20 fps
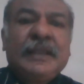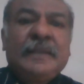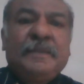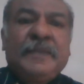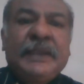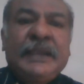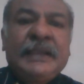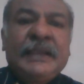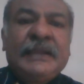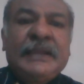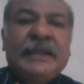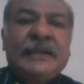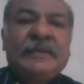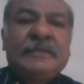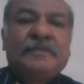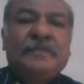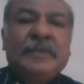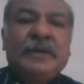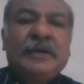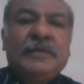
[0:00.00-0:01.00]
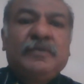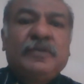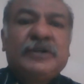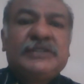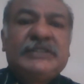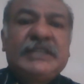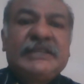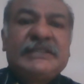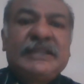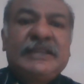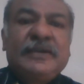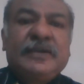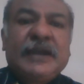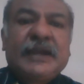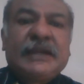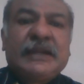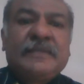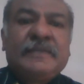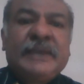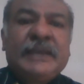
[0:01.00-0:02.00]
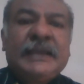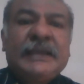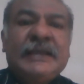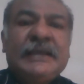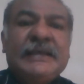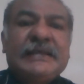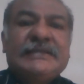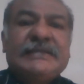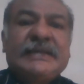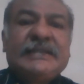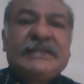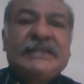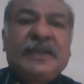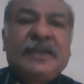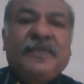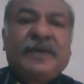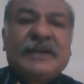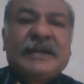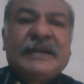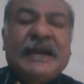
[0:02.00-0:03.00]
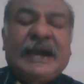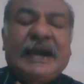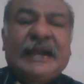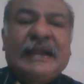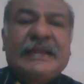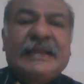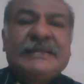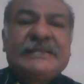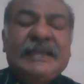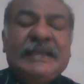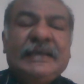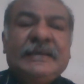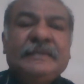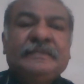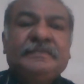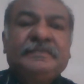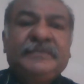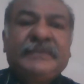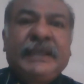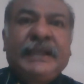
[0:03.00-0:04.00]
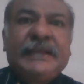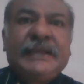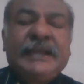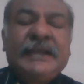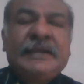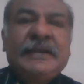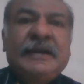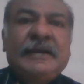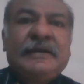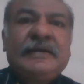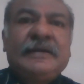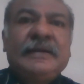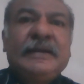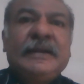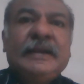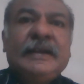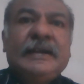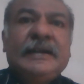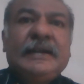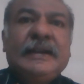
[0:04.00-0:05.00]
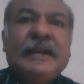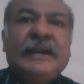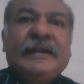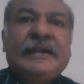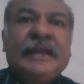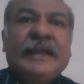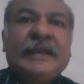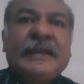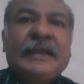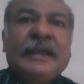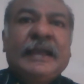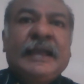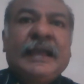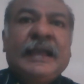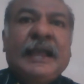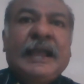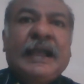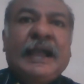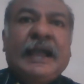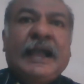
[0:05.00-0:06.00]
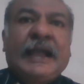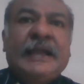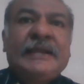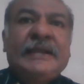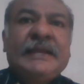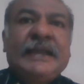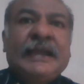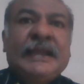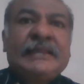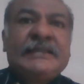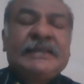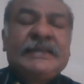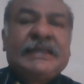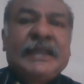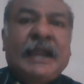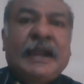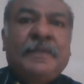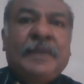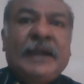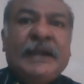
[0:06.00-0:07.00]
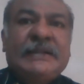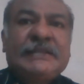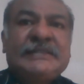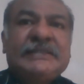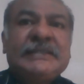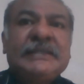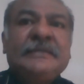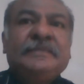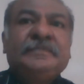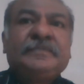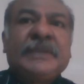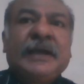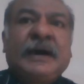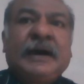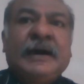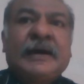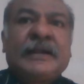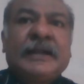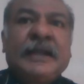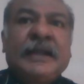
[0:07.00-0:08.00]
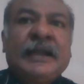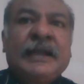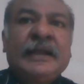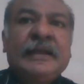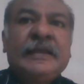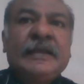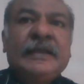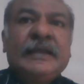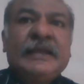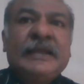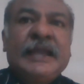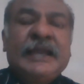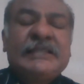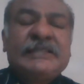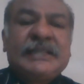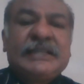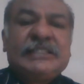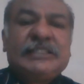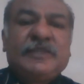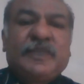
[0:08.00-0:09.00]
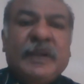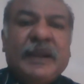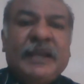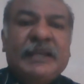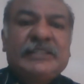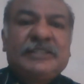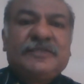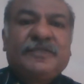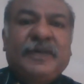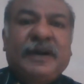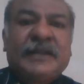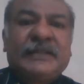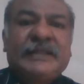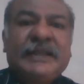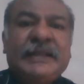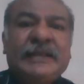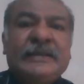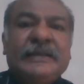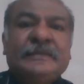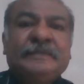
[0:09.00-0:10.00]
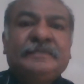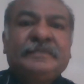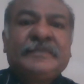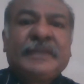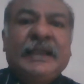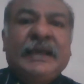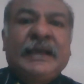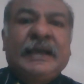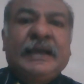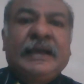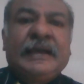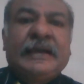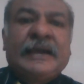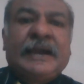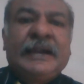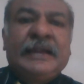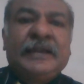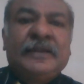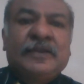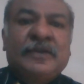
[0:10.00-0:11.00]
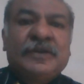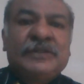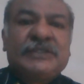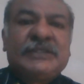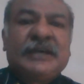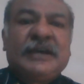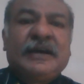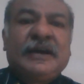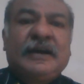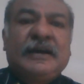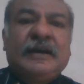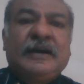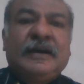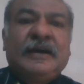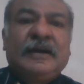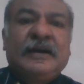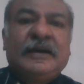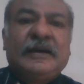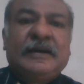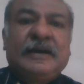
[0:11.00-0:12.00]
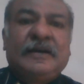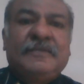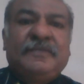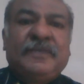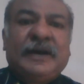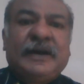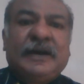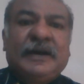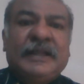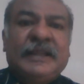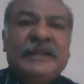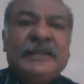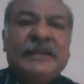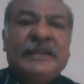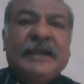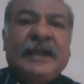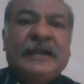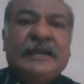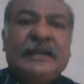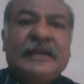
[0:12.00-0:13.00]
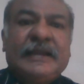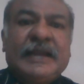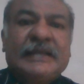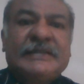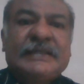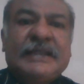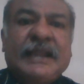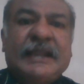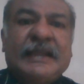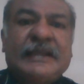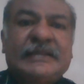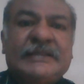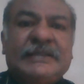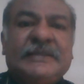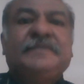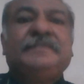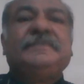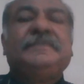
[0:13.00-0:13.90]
PNN, post-nasal neurectomy surgery for allergy, they need not take anti-allergy tablets or nasal sprays for the running nose in nasal allergy.